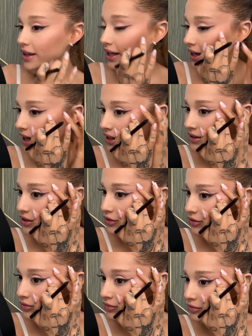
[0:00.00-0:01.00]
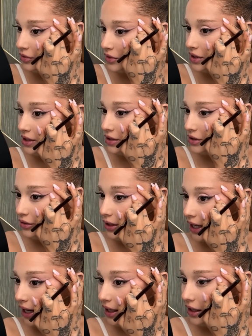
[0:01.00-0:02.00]
it. And you
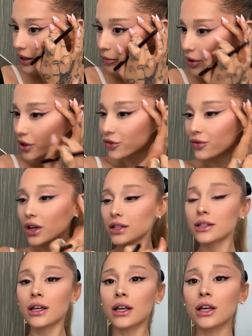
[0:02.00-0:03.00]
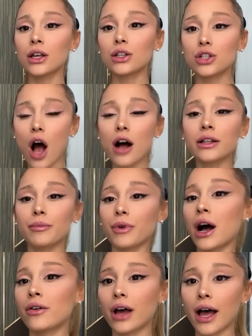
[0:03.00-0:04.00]
created the perfect chocolate
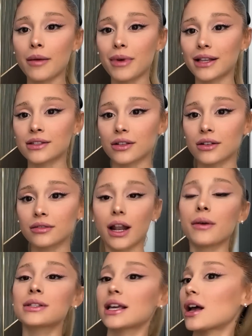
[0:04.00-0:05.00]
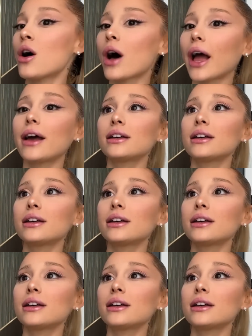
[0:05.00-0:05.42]
brown eye pencil. And I was like, oh,